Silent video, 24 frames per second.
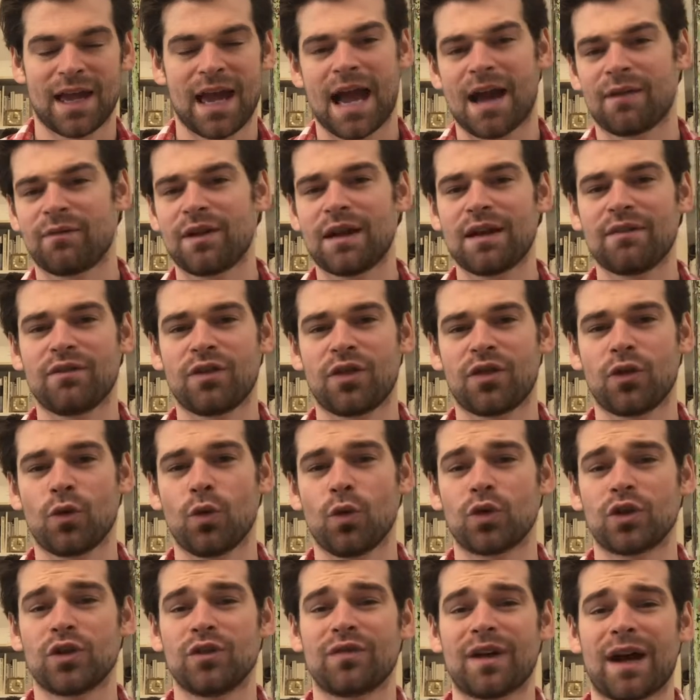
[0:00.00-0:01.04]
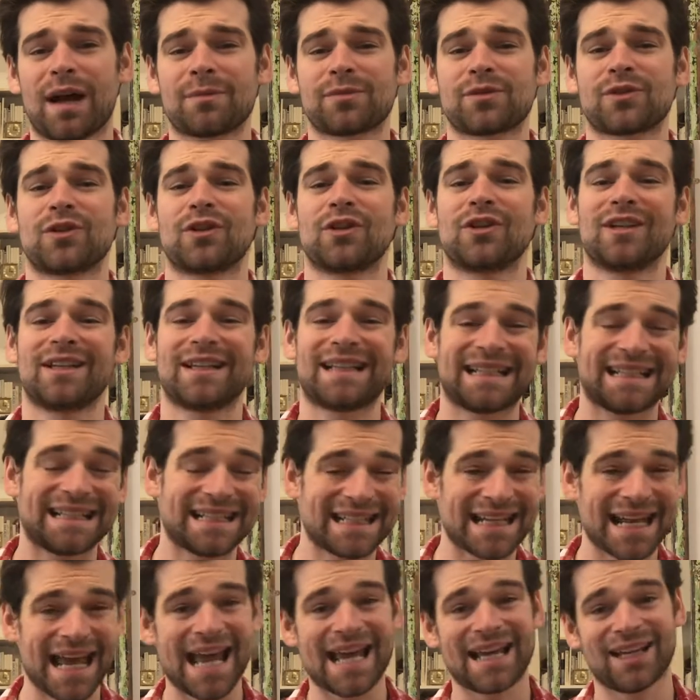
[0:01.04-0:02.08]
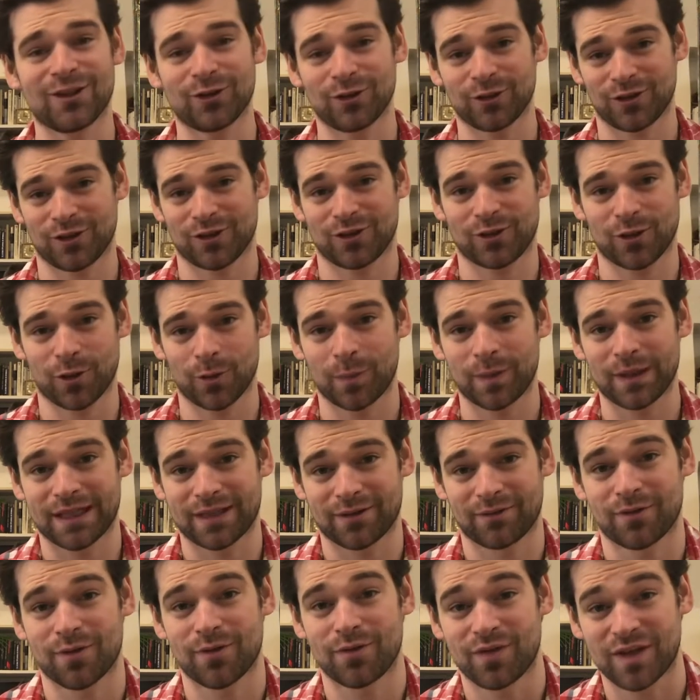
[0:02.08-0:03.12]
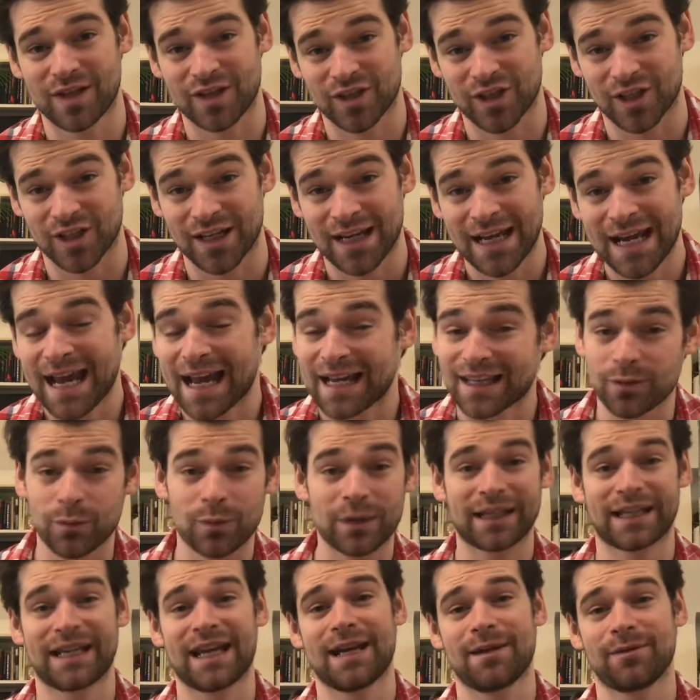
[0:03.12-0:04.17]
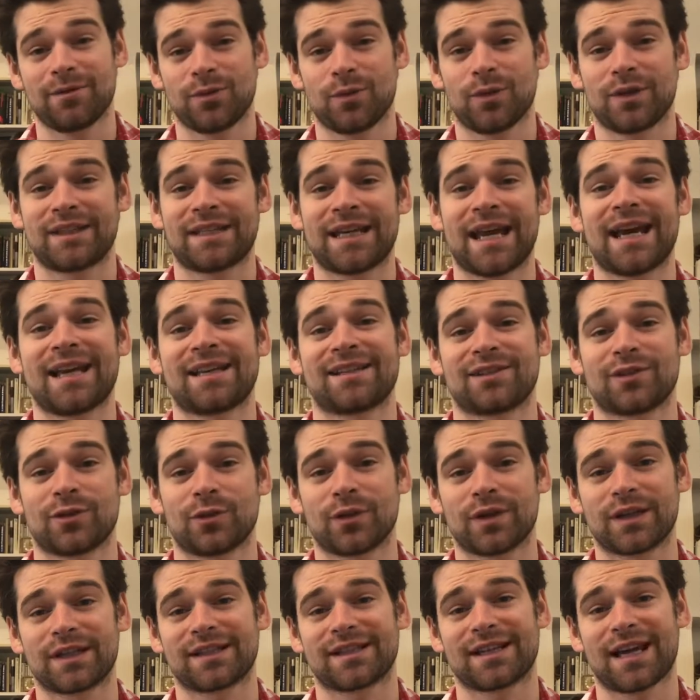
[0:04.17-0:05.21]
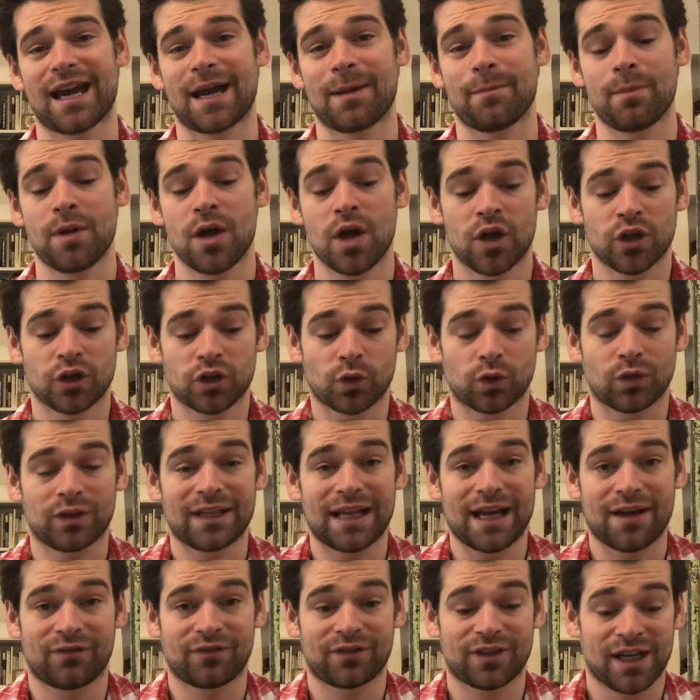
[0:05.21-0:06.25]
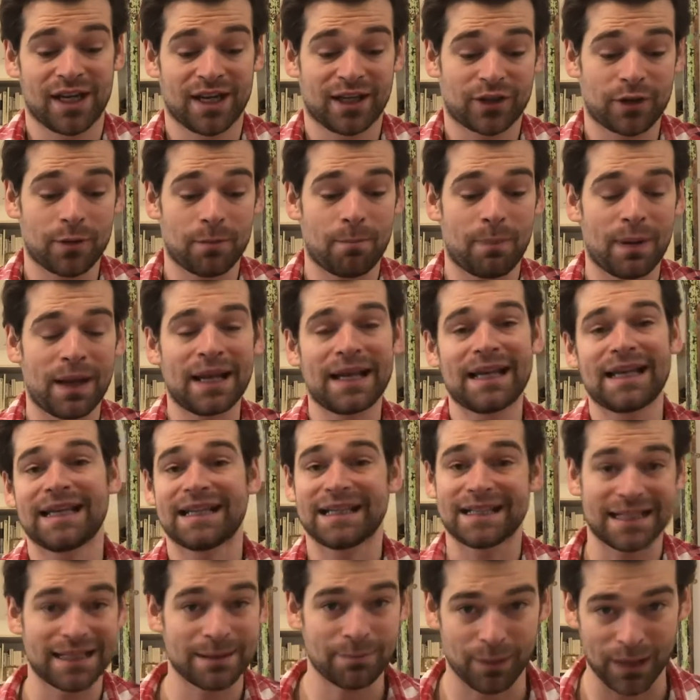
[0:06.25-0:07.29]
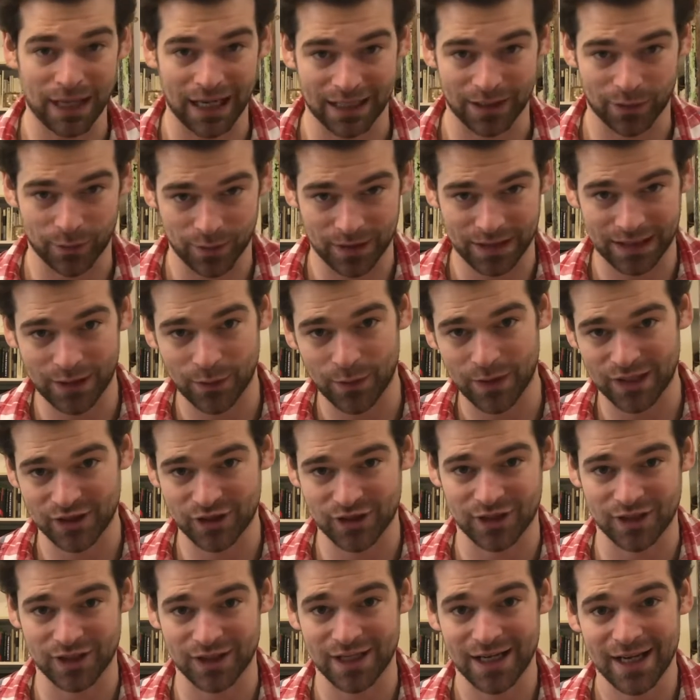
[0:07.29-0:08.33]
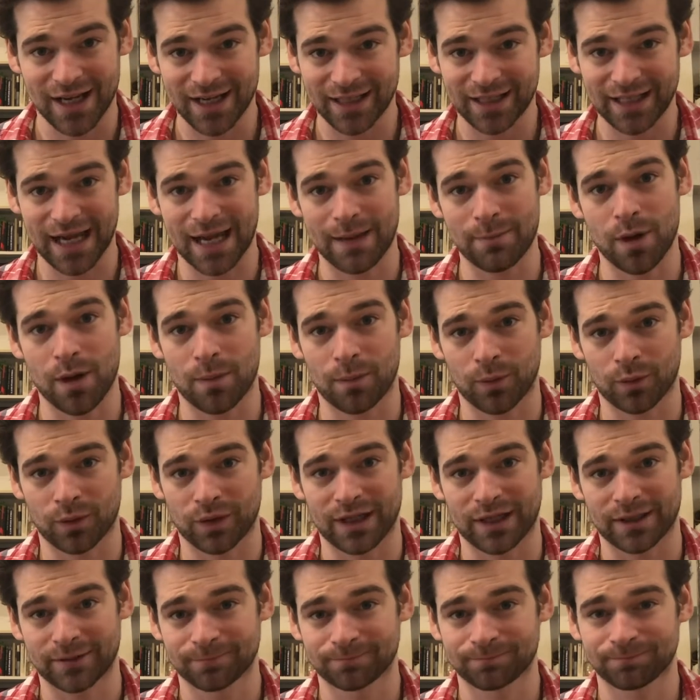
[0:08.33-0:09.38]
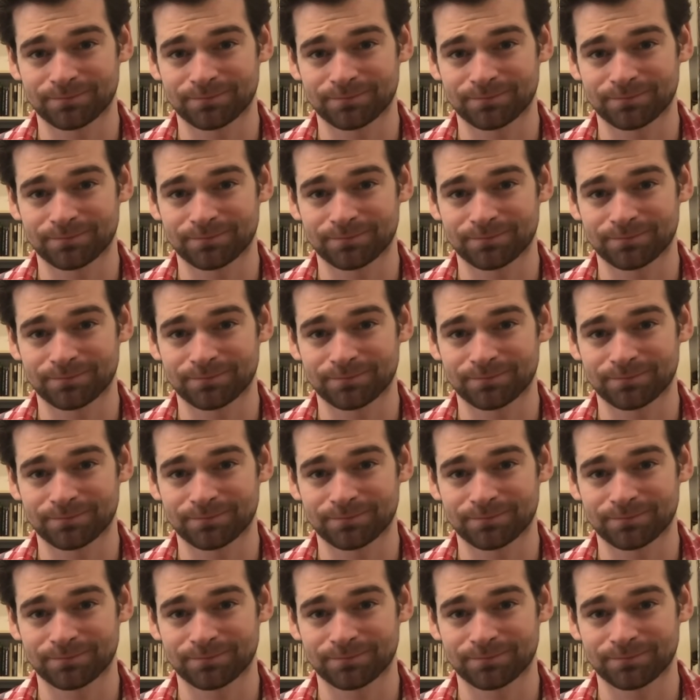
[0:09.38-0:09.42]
Have you ever thought you've absolutely nailed a topic in revision, and then when it came to a test or exam, you're left completely blank when a question came up on it?